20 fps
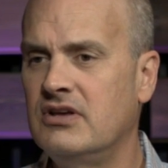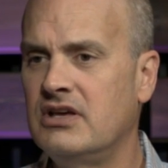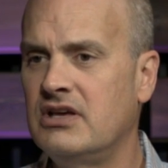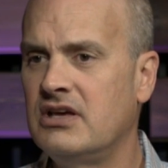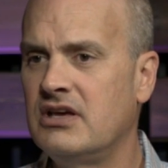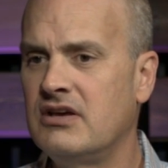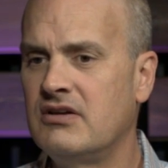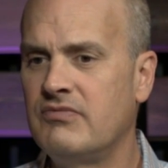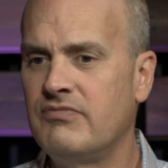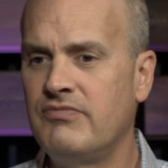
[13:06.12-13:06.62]

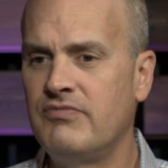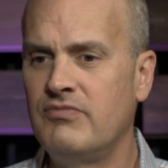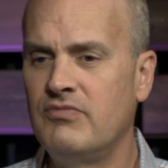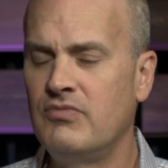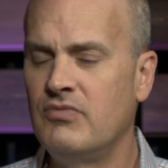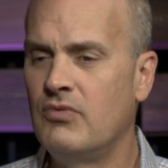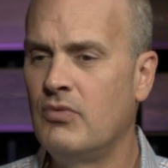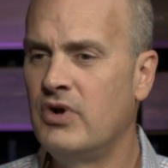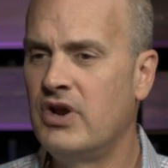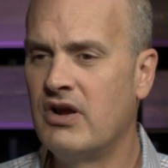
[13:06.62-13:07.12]
uh,
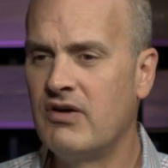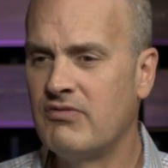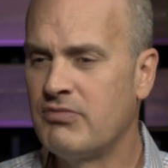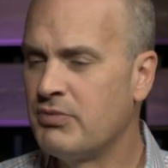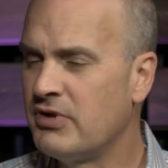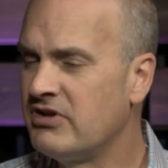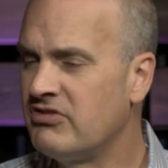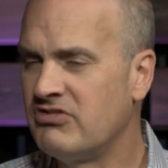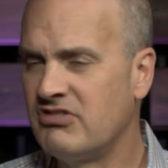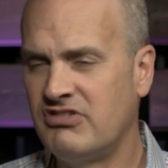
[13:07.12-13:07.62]
we don't have a
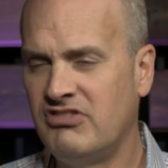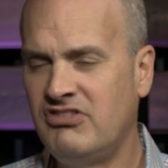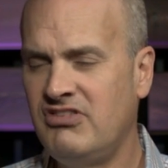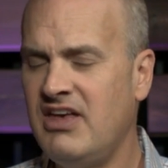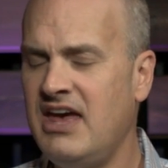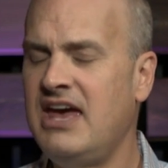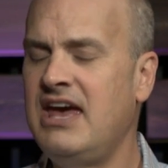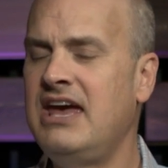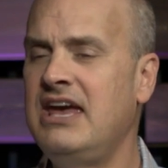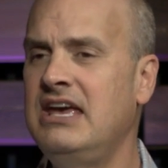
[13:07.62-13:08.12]
place to
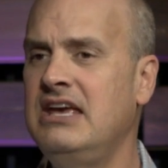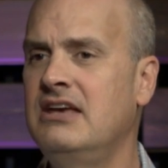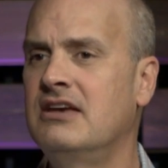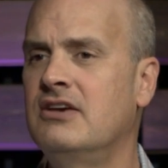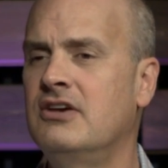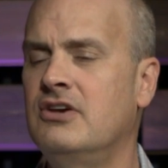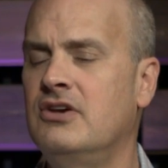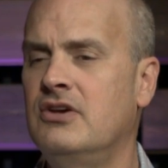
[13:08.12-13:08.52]
stay.